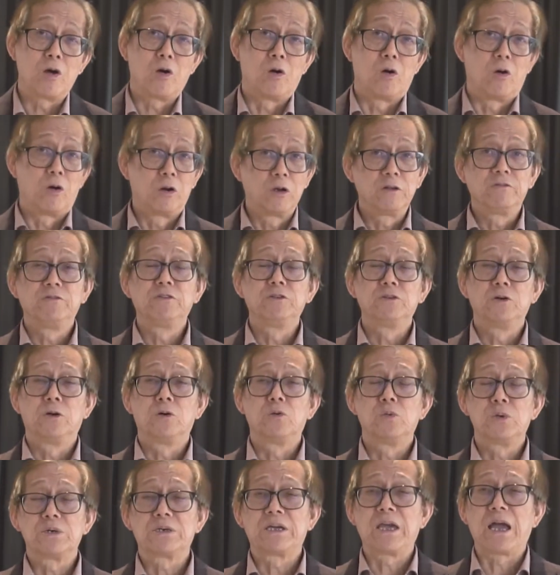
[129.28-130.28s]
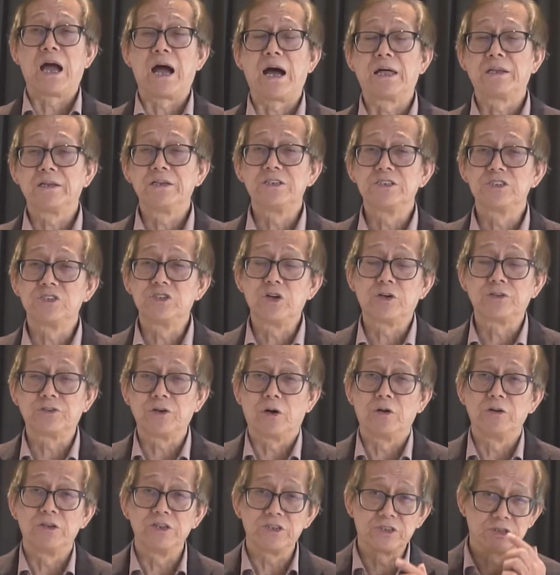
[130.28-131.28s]
All of you know working harder is not
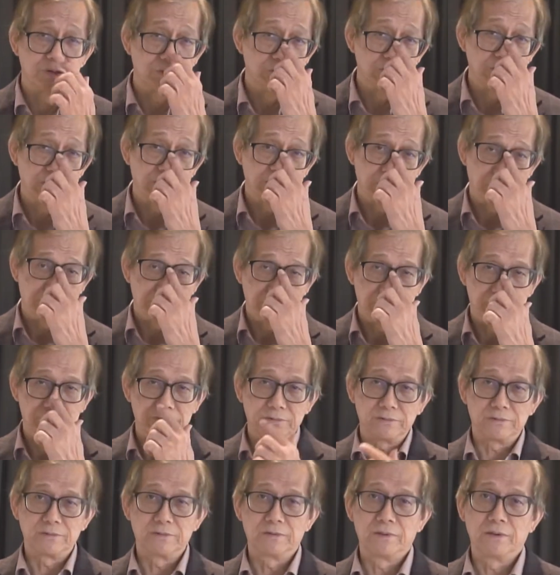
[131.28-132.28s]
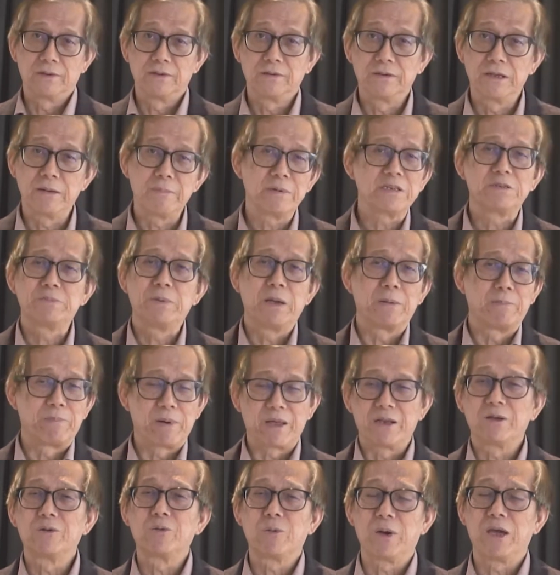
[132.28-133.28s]
the only solution. There must be a
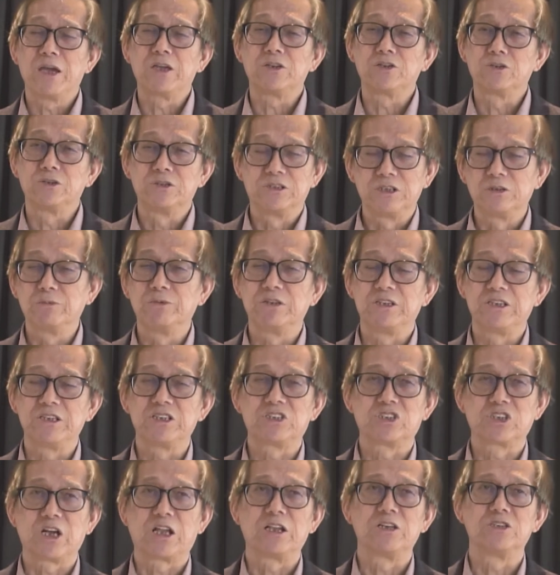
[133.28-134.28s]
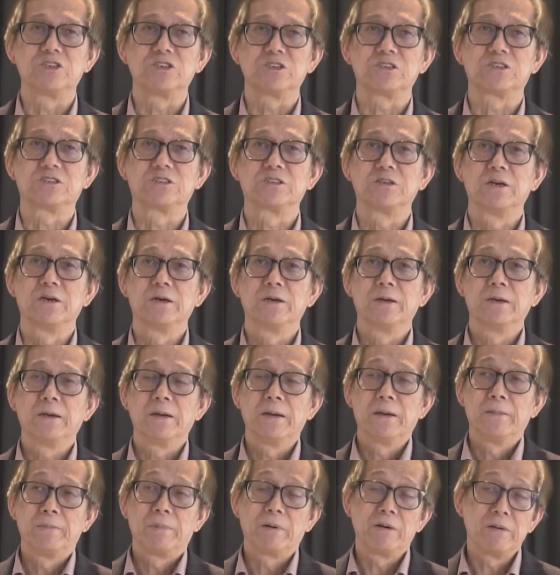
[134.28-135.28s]
better way to deal with these challenges.
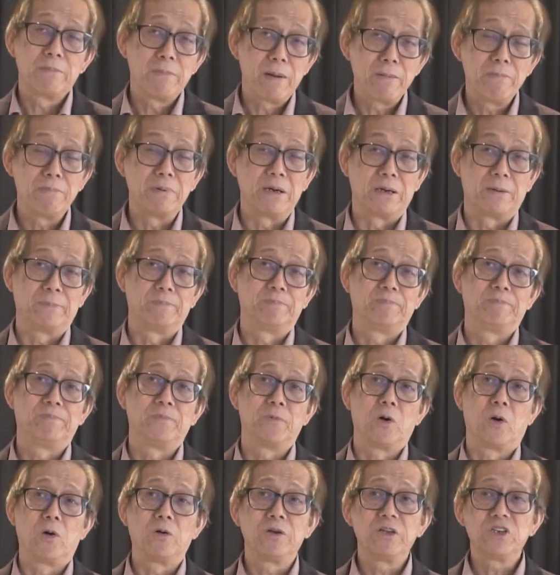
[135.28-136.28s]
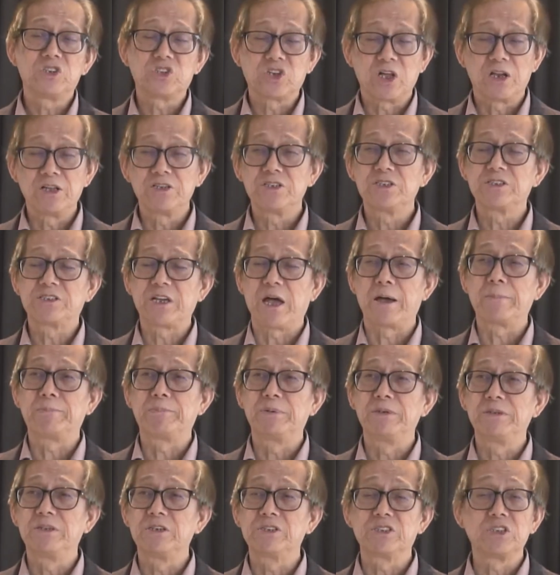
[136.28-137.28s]
But remember, all these challenges
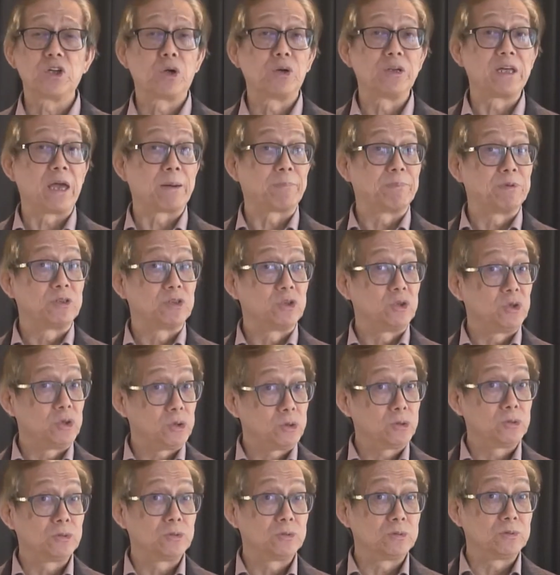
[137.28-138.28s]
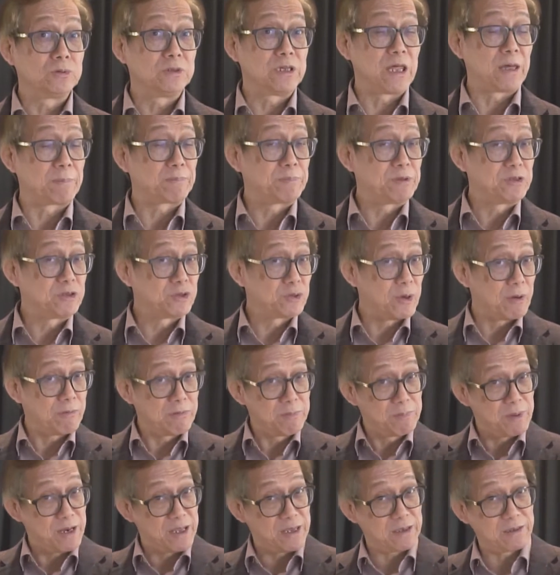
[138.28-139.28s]
doesn't only happen to you, it happens to
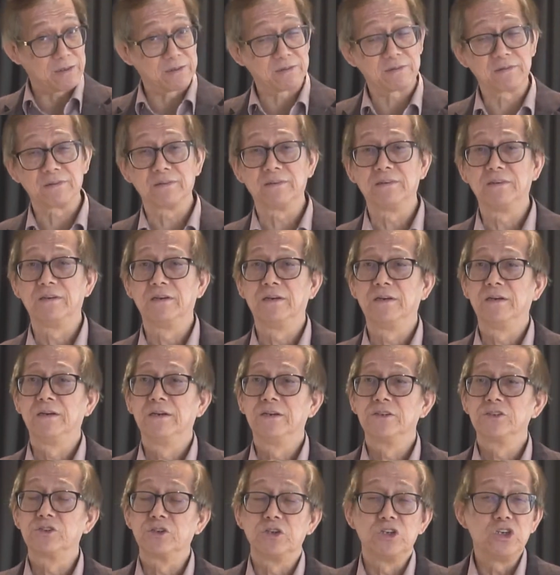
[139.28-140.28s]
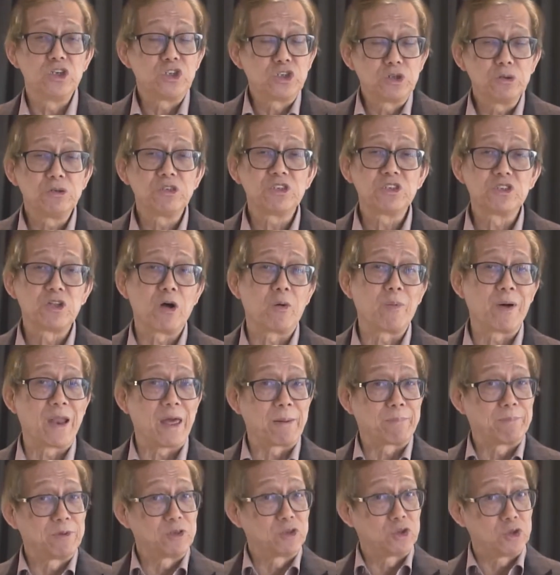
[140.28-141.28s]
everybody. So the issue is not what
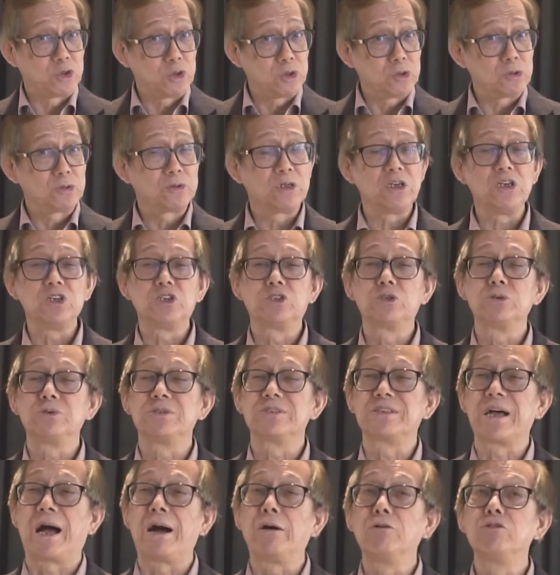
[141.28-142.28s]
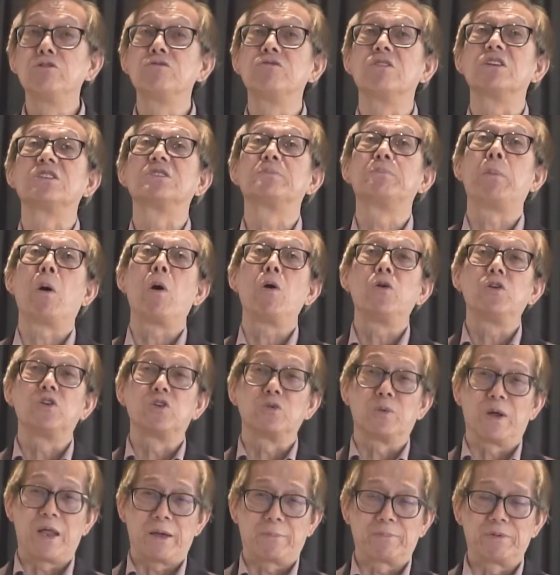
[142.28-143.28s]
happened to you, the issue is how you respond
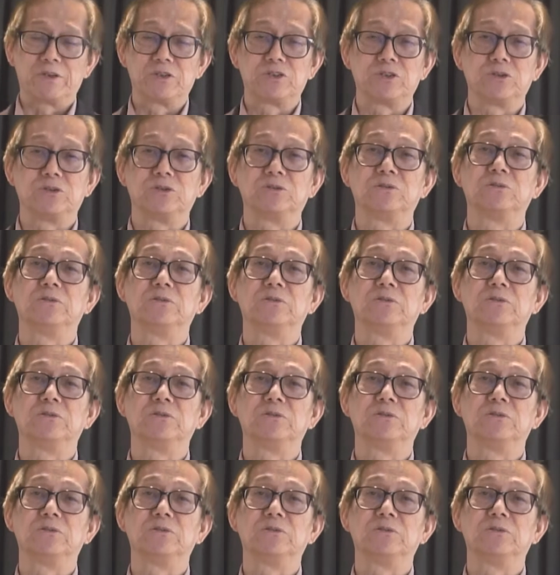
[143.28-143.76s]
to what happened to you.